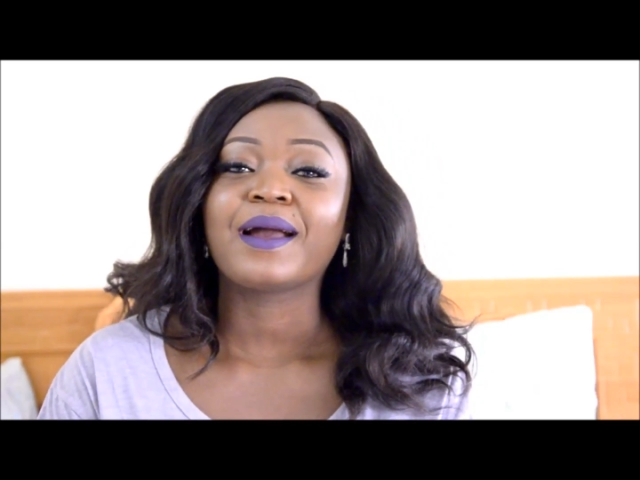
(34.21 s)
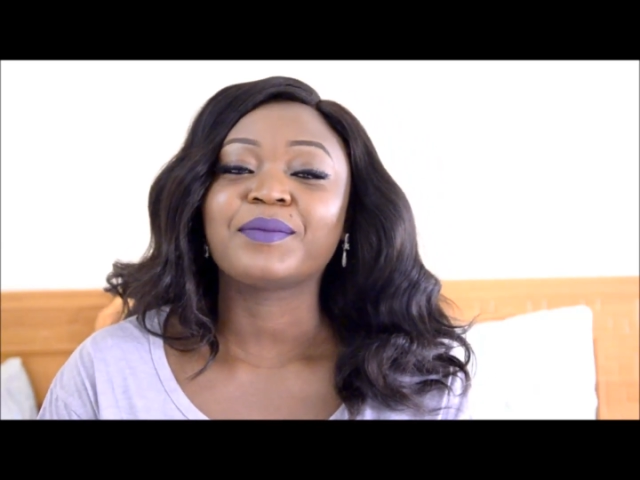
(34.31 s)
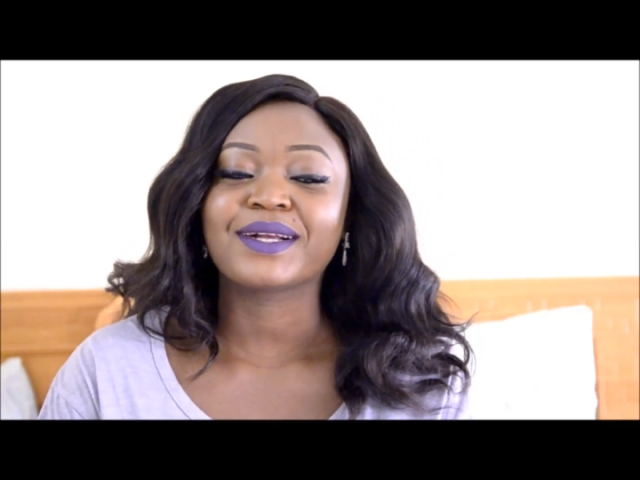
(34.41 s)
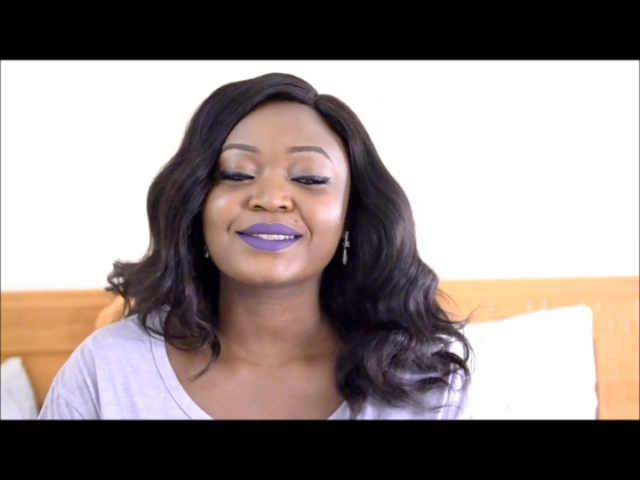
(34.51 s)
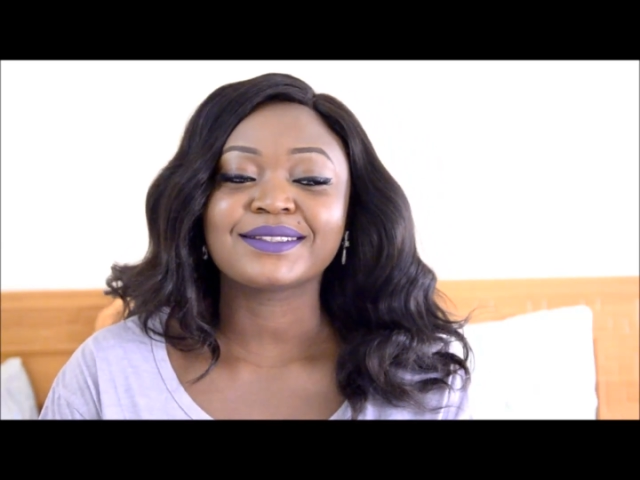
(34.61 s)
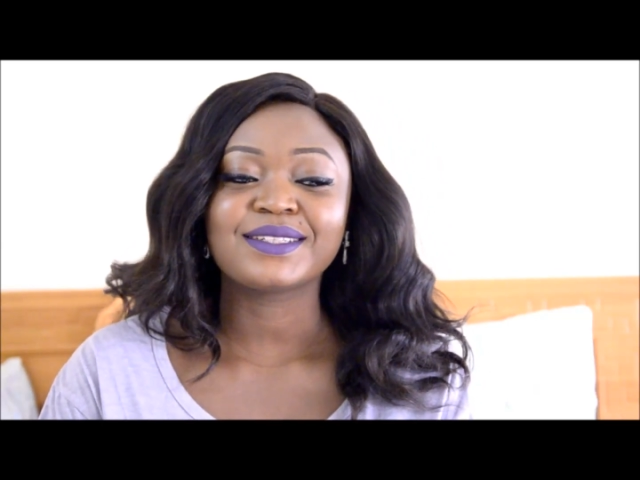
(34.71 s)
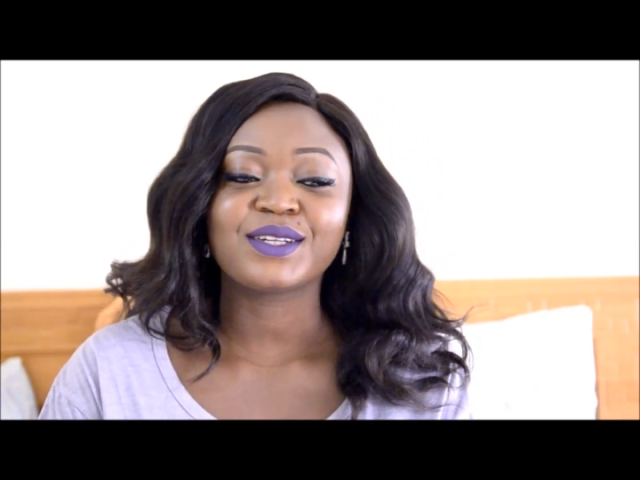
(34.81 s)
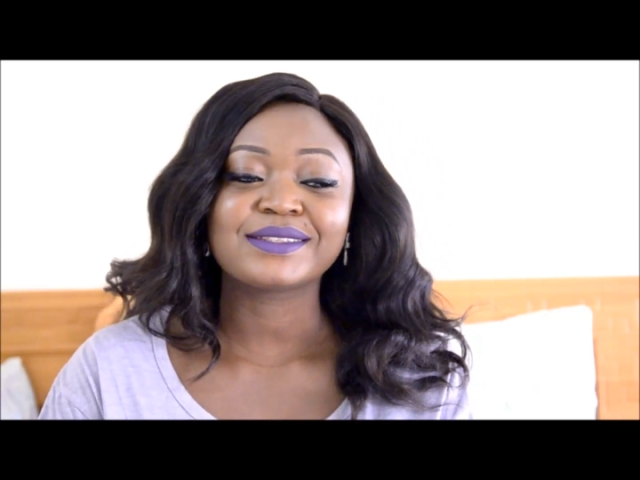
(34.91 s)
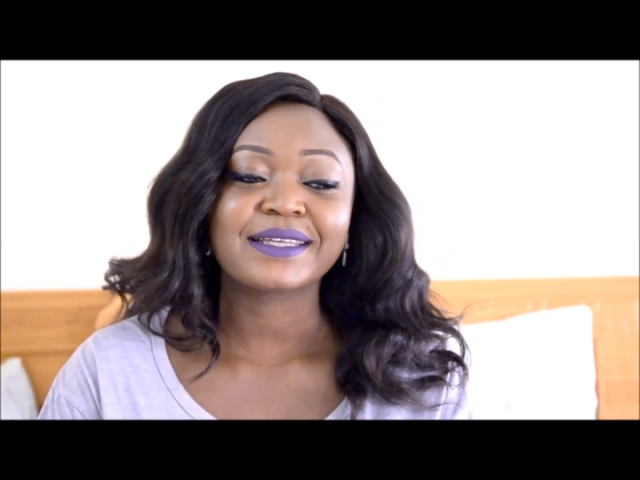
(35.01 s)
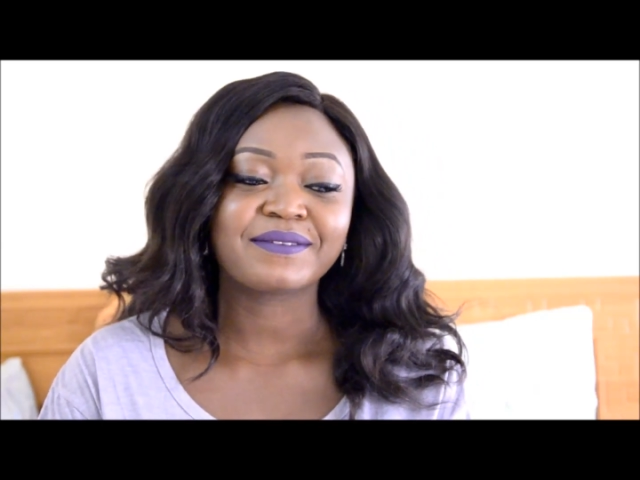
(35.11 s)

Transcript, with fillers: I practically lost